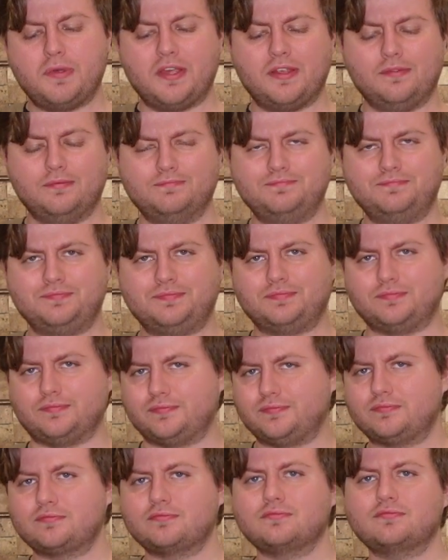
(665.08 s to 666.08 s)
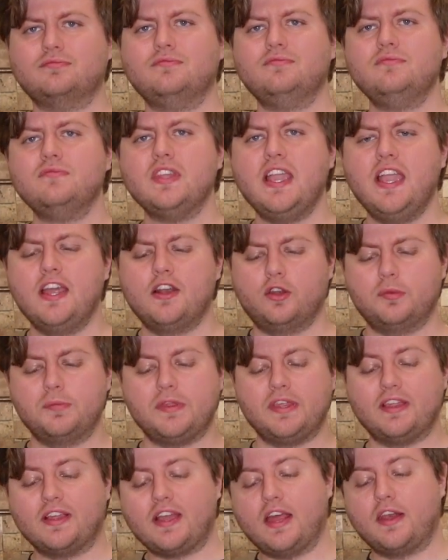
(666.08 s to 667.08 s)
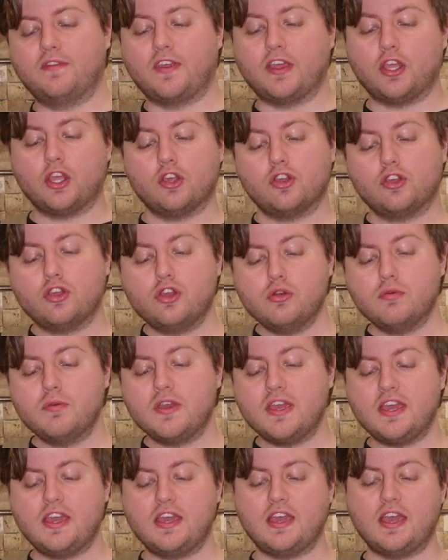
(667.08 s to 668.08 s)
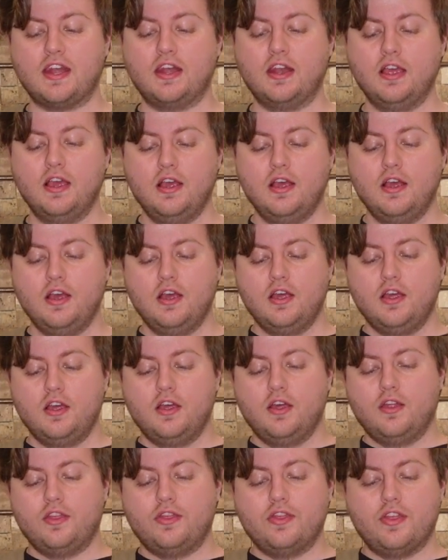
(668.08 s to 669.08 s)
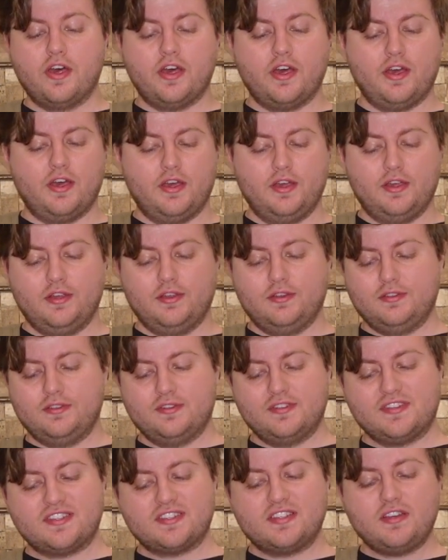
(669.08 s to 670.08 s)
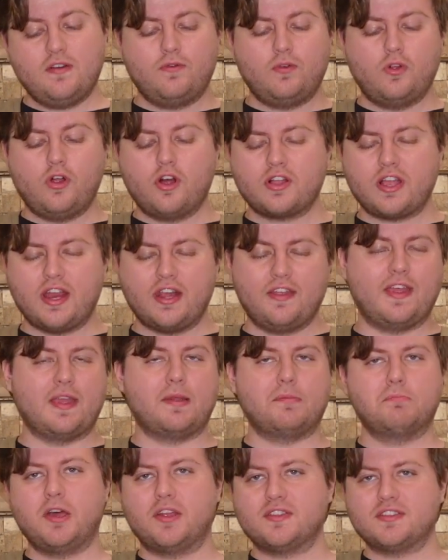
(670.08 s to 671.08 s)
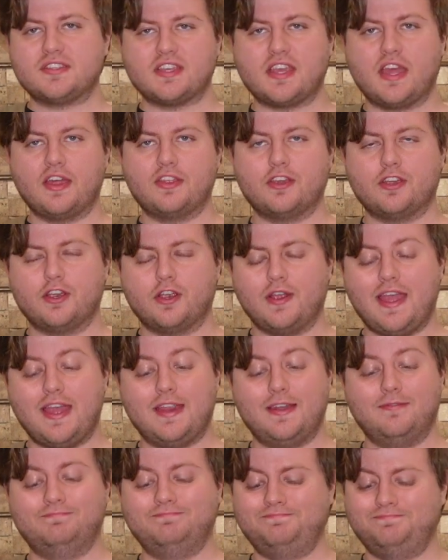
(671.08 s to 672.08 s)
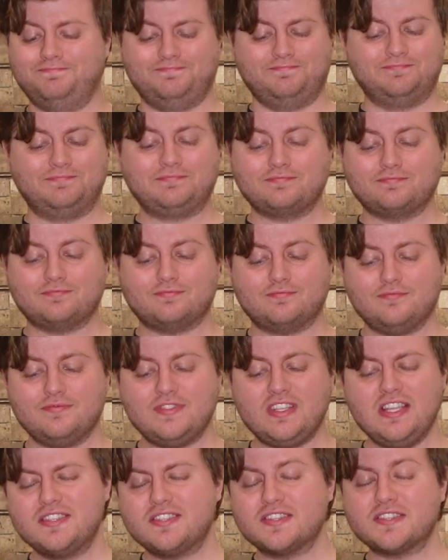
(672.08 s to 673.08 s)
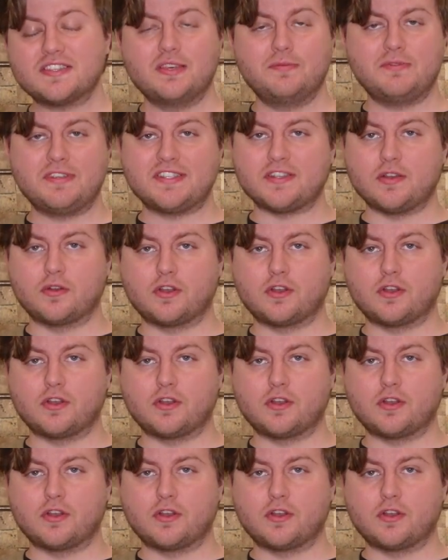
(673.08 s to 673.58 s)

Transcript: and it'll be kind of like gooey and the stuff will all kind of like melt together and it's just gonna be so